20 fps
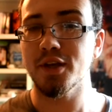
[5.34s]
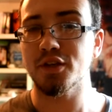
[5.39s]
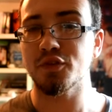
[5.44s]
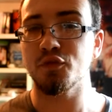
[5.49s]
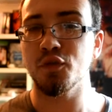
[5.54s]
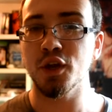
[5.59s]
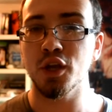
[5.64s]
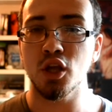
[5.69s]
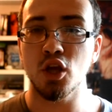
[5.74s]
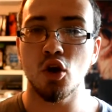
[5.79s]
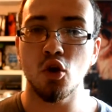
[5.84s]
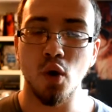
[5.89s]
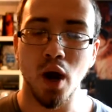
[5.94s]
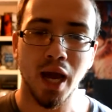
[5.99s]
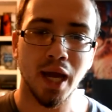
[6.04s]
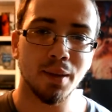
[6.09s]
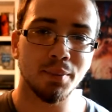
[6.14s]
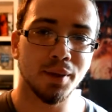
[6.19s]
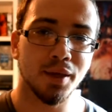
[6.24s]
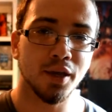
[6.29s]
this video, I
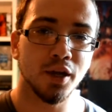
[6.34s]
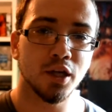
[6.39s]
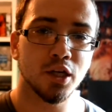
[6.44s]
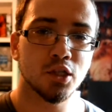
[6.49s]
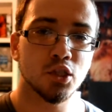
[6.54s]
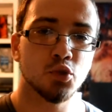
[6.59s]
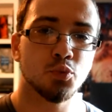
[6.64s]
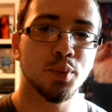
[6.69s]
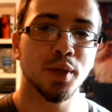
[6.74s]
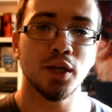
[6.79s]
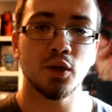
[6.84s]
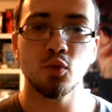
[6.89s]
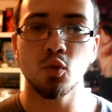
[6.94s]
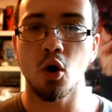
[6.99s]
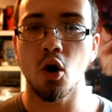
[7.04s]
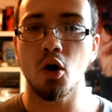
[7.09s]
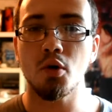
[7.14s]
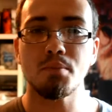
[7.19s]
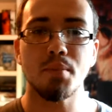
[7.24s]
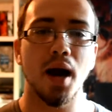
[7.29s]
am here to bring you
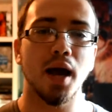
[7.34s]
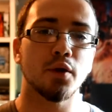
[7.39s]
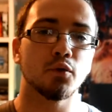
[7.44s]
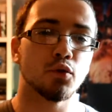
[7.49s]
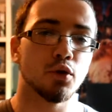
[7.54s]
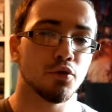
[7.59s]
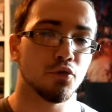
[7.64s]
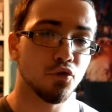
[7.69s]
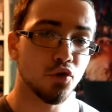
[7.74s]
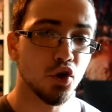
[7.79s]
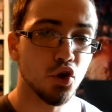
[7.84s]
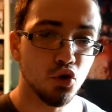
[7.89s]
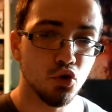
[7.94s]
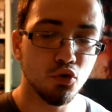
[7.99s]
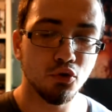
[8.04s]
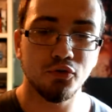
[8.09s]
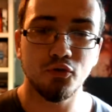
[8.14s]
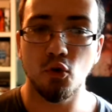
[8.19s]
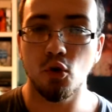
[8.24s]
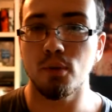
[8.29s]
all my
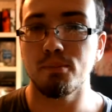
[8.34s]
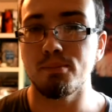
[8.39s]
review for